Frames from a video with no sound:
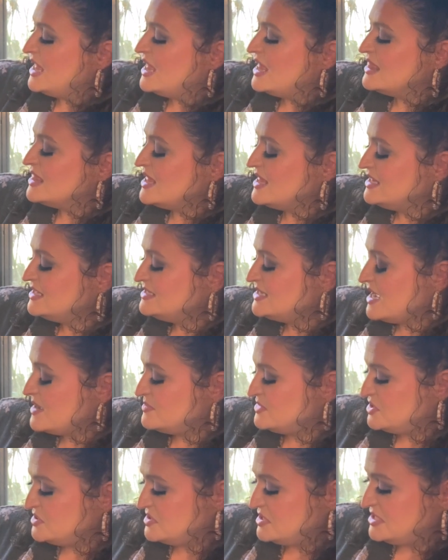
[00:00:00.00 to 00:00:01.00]
a lot of
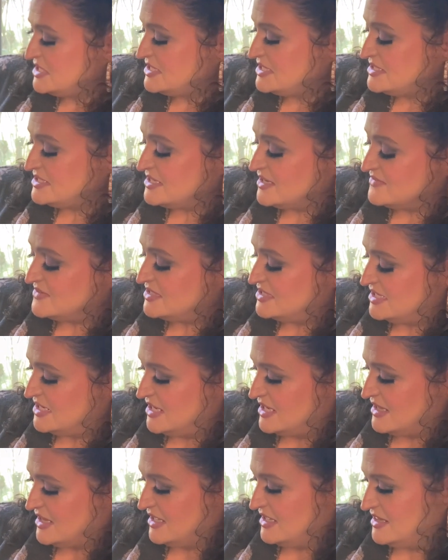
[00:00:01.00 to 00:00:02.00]
times you see stuff
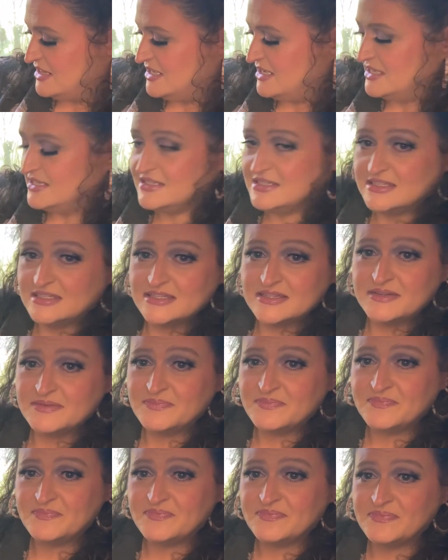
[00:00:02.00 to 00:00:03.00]
sitting like this.
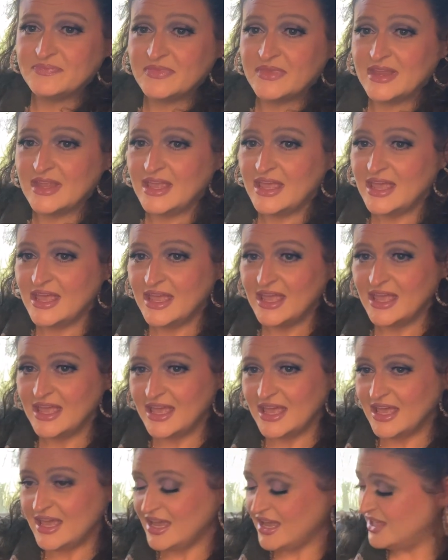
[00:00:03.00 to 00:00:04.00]

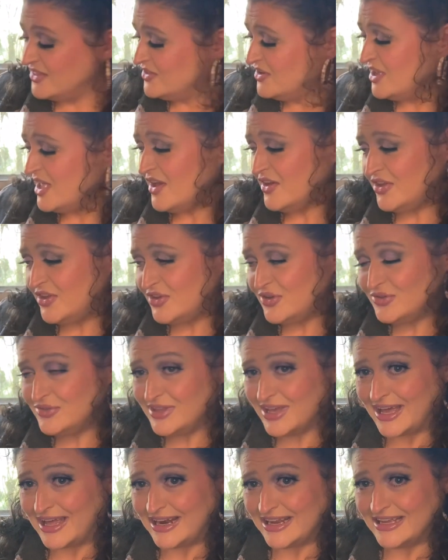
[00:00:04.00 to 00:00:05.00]
And look how cute
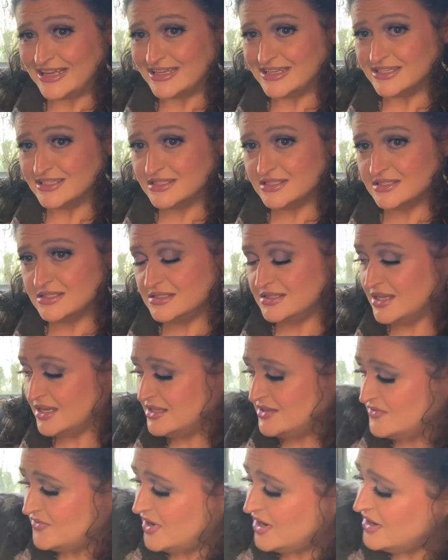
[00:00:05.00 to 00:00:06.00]
that is.
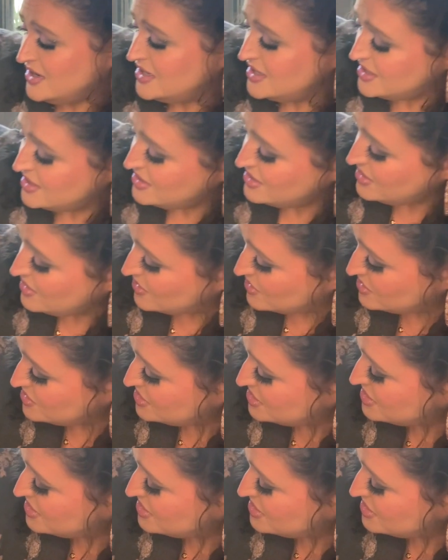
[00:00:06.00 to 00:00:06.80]
That's very cute.